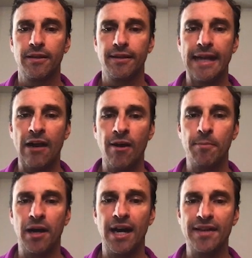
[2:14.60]
Now I'm
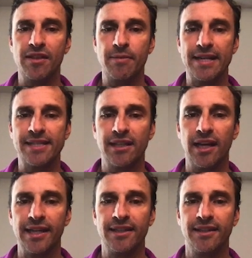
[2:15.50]
behind the
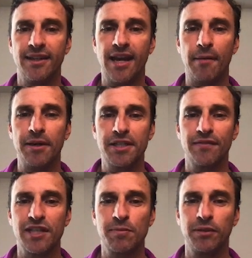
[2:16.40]
baseline. Not much
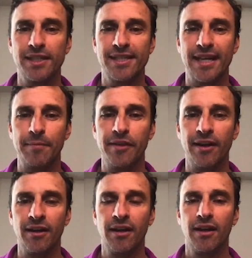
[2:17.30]
of a split step
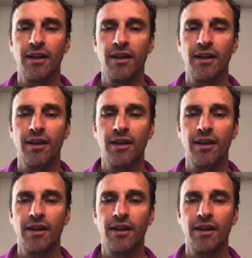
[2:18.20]
there.